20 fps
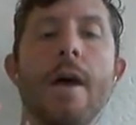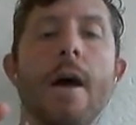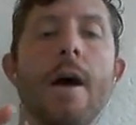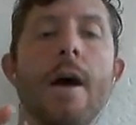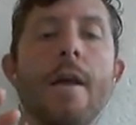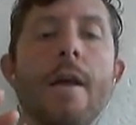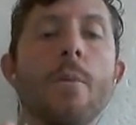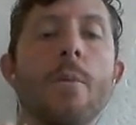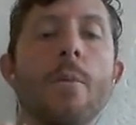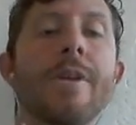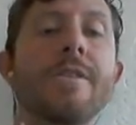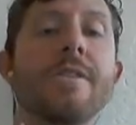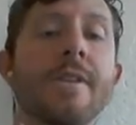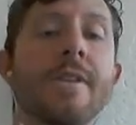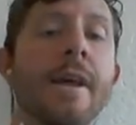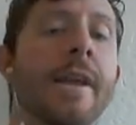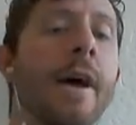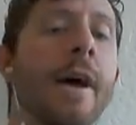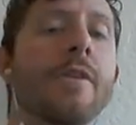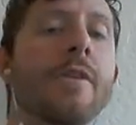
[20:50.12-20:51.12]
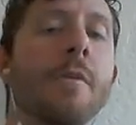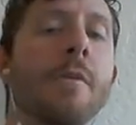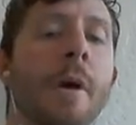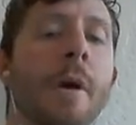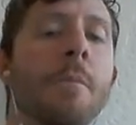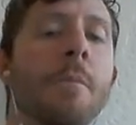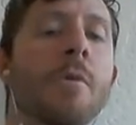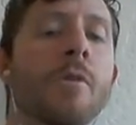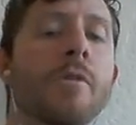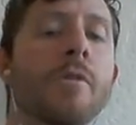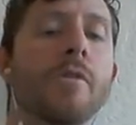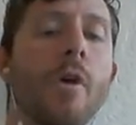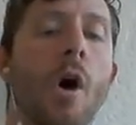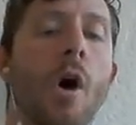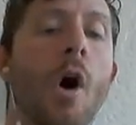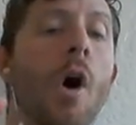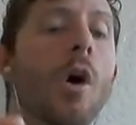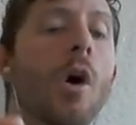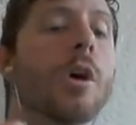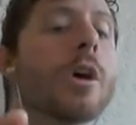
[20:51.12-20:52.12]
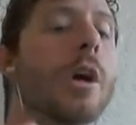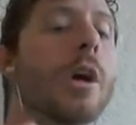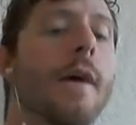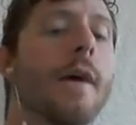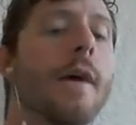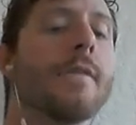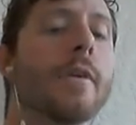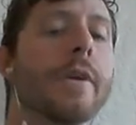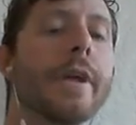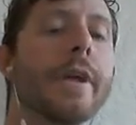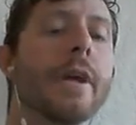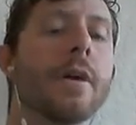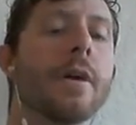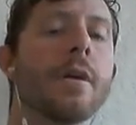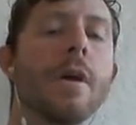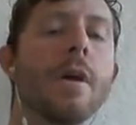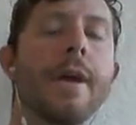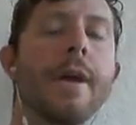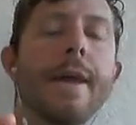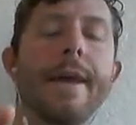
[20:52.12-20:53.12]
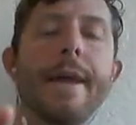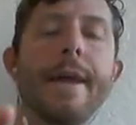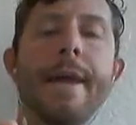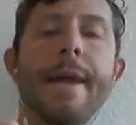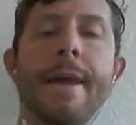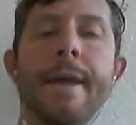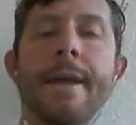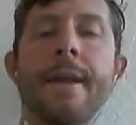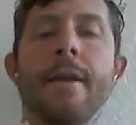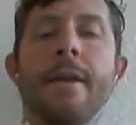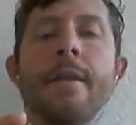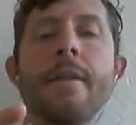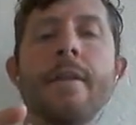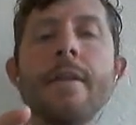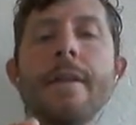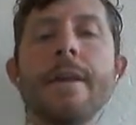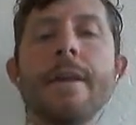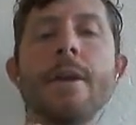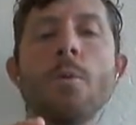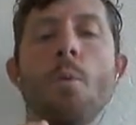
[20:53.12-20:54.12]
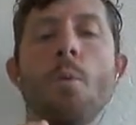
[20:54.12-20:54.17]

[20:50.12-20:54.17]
that we send out to members are covered here in the